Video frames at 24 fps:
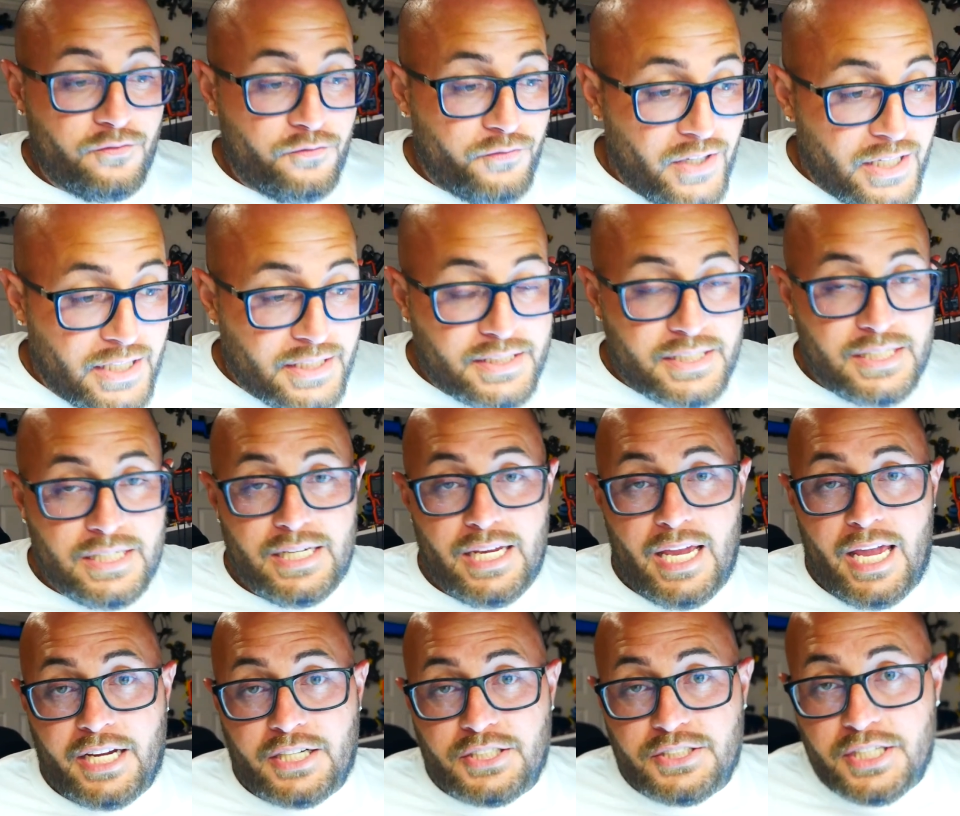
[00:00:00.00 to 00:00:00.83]

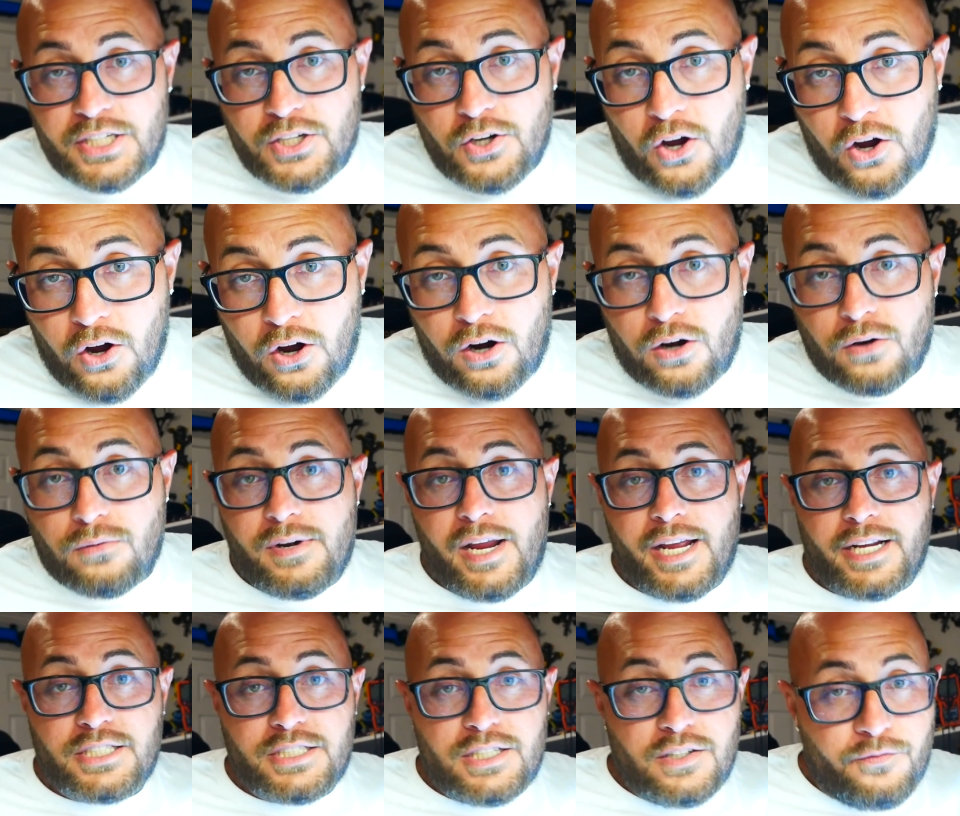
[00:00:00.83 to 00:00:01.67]
VTX and
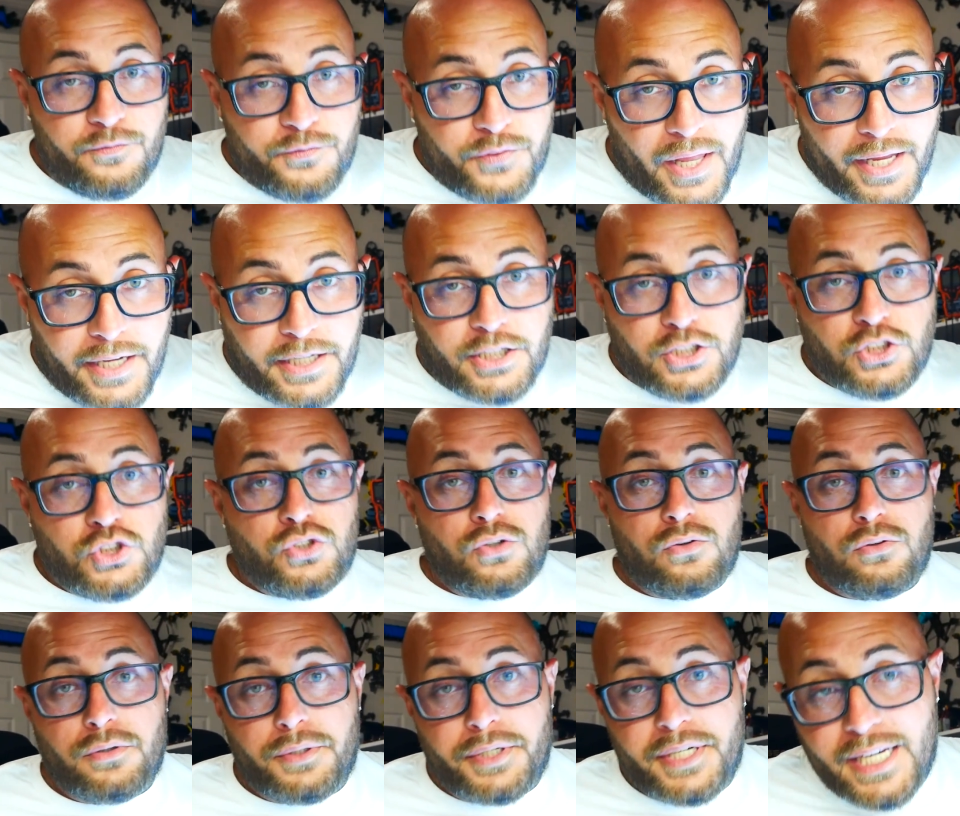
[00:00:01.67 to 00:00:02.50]
RX and flight
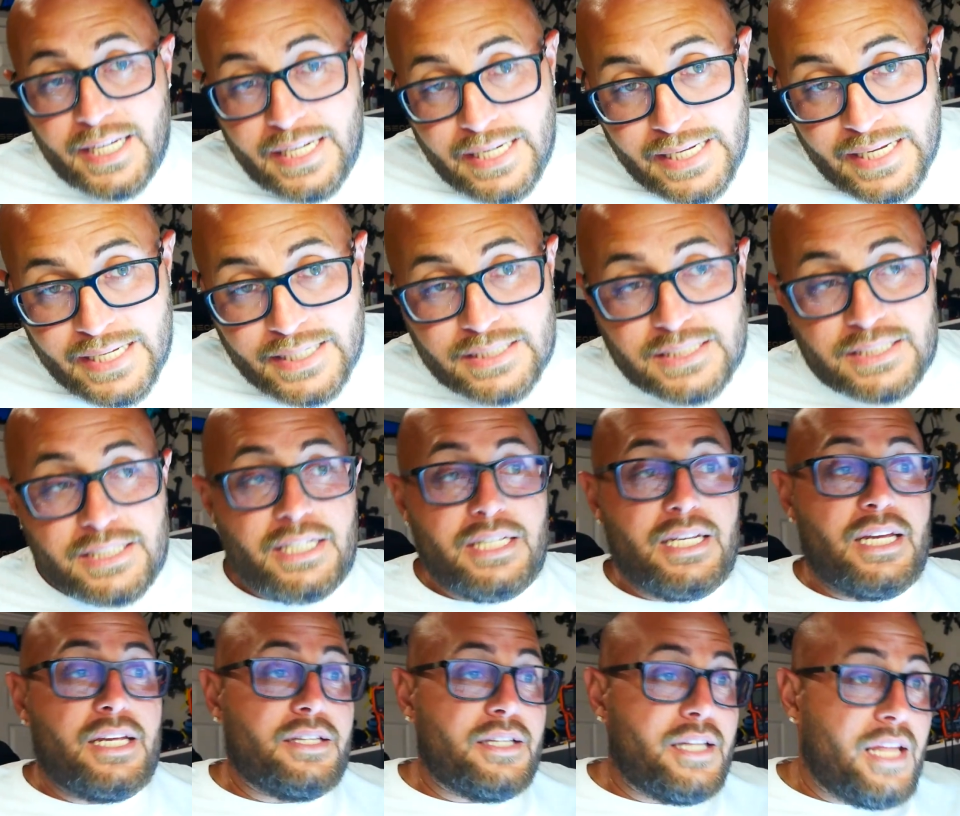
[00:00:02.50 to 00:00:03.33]
controller and
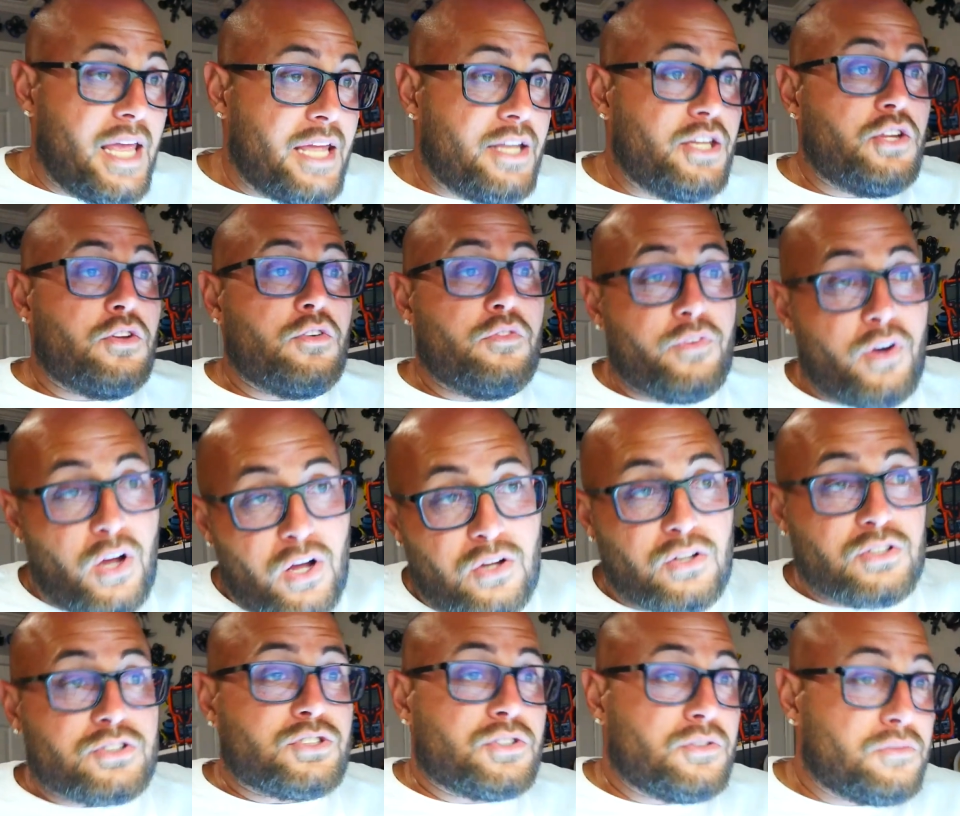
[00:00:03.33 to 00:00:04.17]
ESC, and then you've
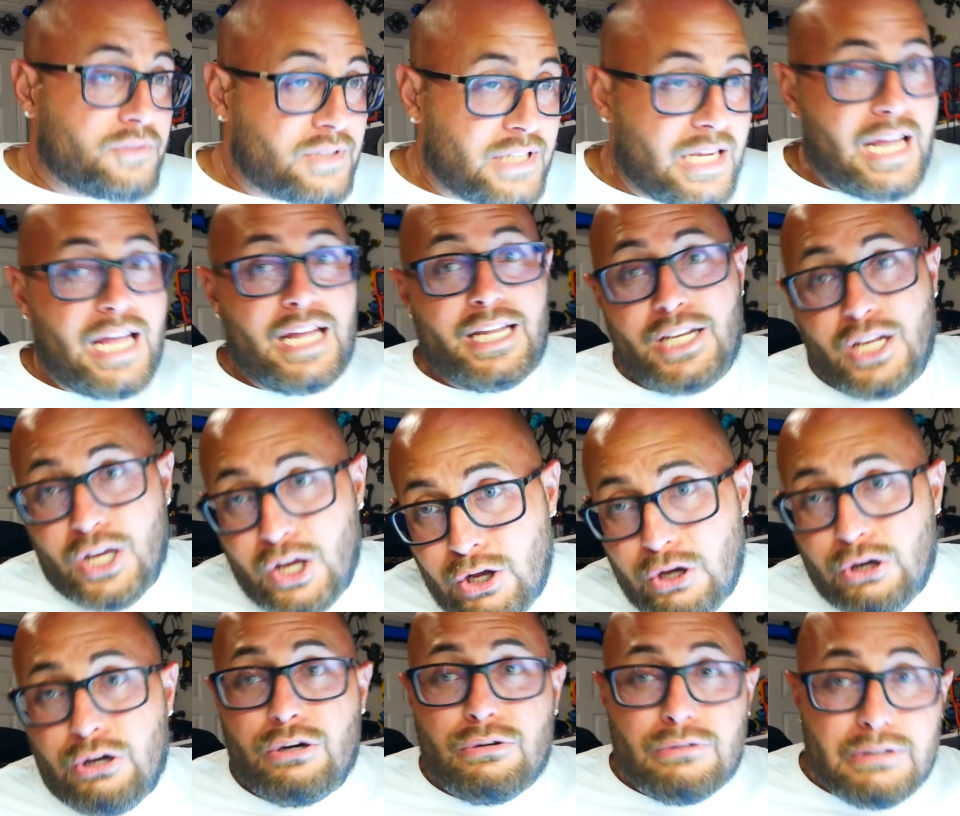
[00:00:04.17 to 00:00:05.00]
also got
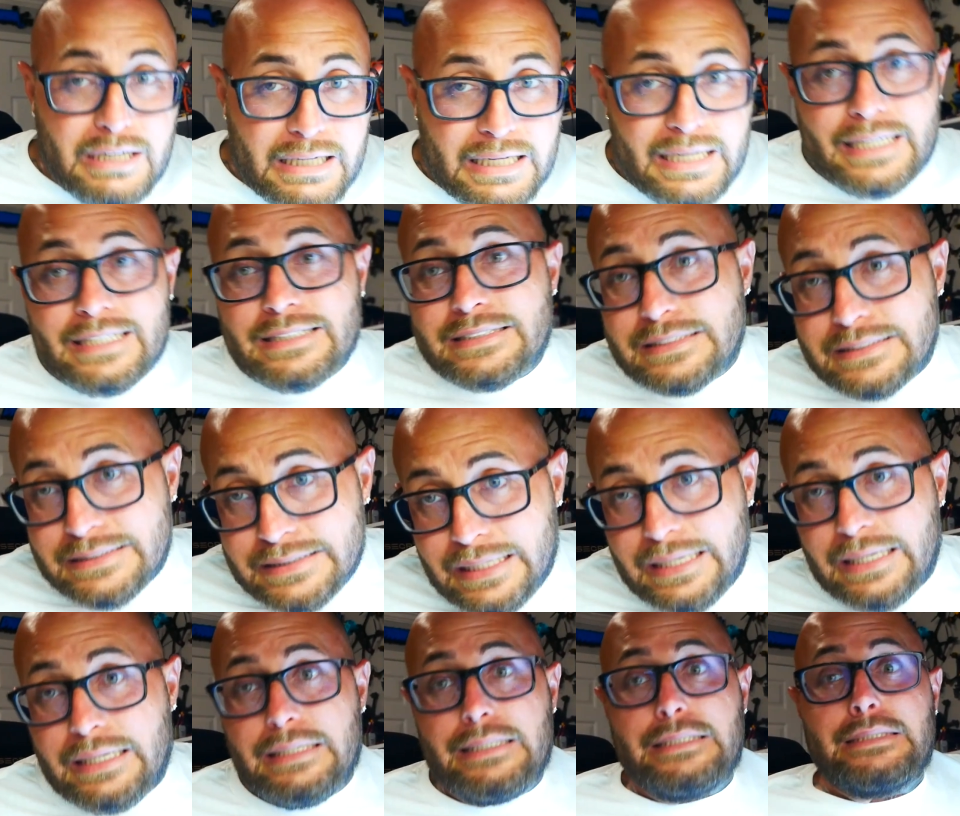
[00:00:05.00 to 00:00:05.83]

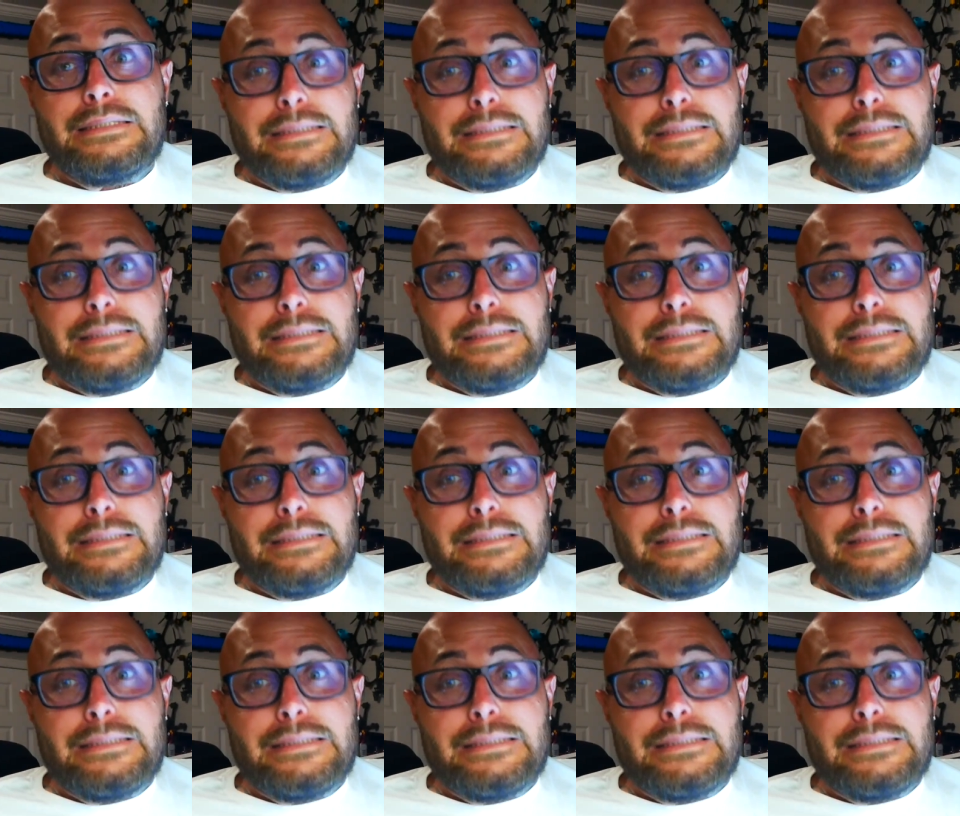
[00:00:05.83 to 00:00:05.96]
OSD.